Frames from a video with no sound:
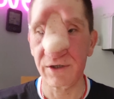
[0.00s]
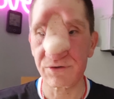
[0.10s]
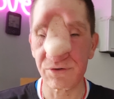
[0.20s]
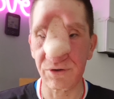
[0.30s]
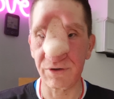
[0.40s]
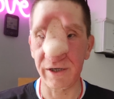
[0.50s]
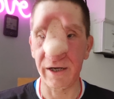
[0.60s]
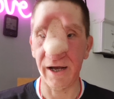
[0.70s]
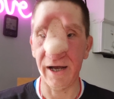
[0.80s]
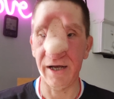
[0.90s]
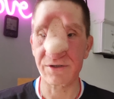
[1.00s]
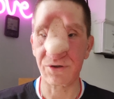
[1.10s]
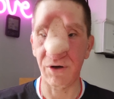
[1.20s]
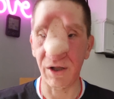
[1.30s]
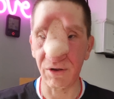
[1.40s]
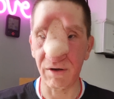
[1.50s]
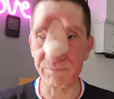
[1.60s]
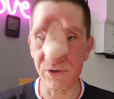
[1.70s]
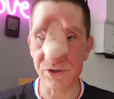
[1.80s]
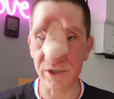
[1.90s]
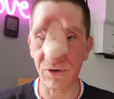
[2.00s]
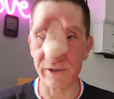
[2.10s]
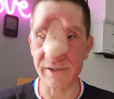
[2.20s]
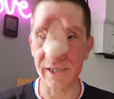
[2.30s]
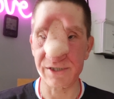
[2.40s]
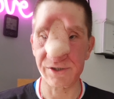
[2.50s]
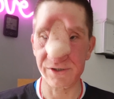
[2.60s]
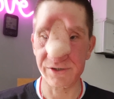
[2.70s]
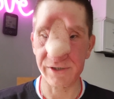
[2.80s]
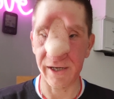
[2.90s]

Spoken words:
So it has got a lot of music connotations,